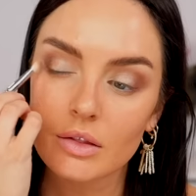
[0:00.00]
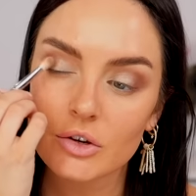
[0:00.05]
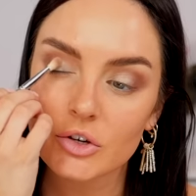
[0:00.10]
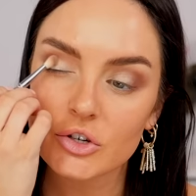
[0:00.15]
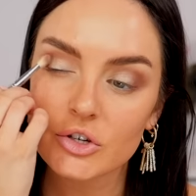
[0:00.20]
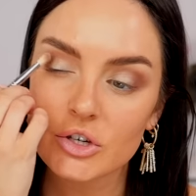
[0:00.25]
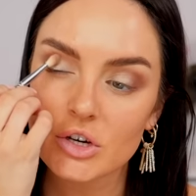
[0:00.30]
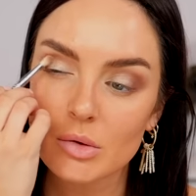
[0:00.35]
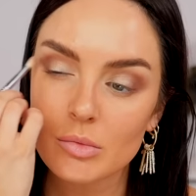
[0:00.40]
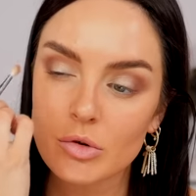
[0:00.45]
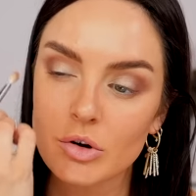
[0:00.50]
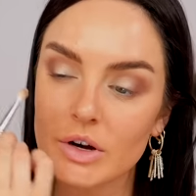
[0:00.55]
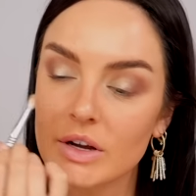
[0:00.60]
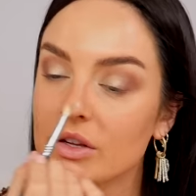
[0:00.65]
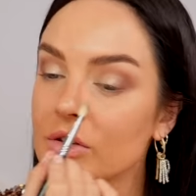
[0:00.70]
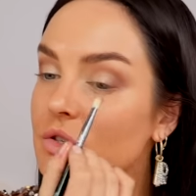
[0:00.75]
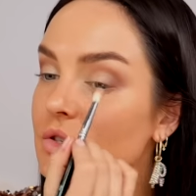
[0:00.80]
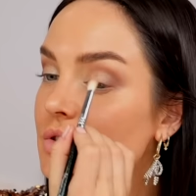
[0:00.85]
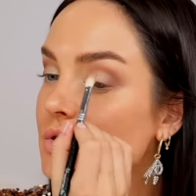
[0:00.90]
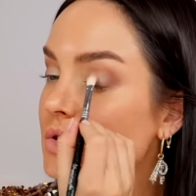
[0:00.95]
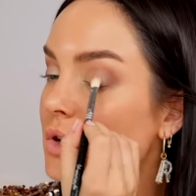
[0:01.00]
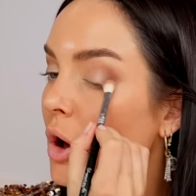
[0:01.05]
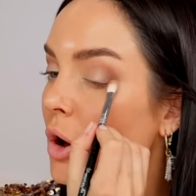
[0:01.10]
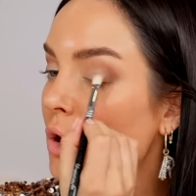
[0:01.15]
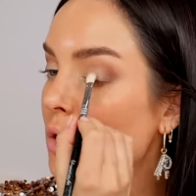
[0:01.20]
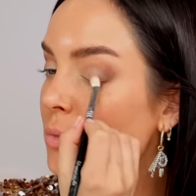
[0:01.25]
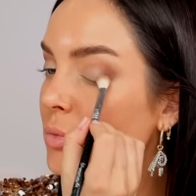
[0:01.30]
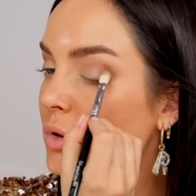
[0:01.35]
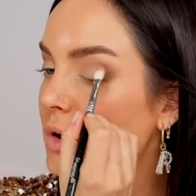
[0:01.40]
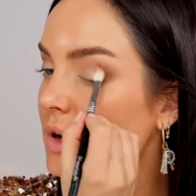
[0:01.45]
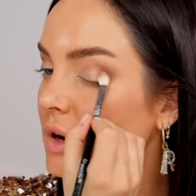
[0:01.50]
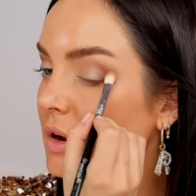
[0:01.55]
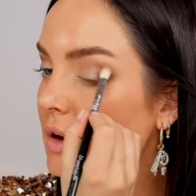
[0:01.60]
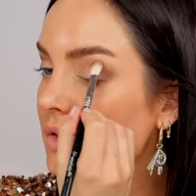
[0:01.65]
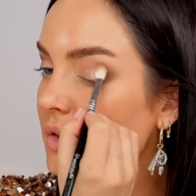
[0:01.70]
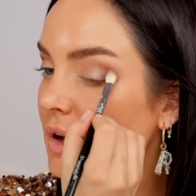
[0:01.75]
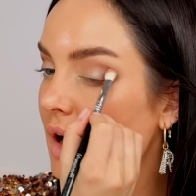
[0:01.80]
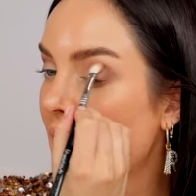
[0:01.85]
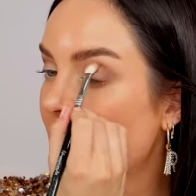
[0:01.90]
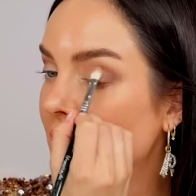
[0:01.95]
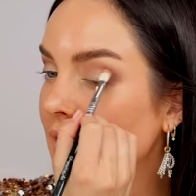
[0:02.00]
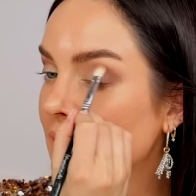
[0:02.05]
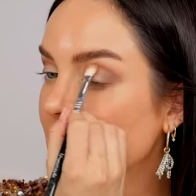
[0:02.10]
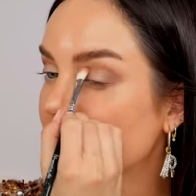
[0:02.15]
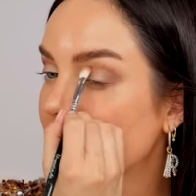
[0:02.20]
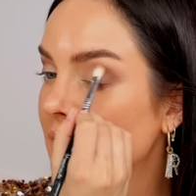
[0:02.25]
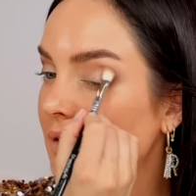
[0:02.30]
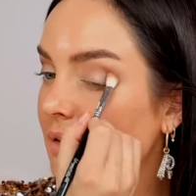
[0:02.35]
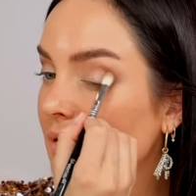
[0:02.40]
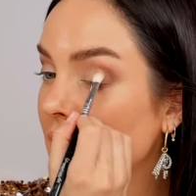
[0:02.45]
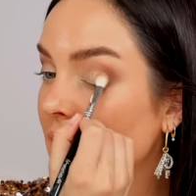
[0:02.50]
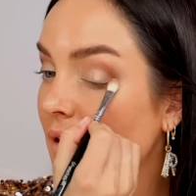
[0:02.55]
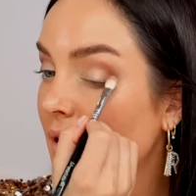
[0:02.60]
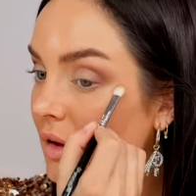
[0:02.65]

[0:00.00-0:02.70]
The shimmer is so pretty on the eyelid.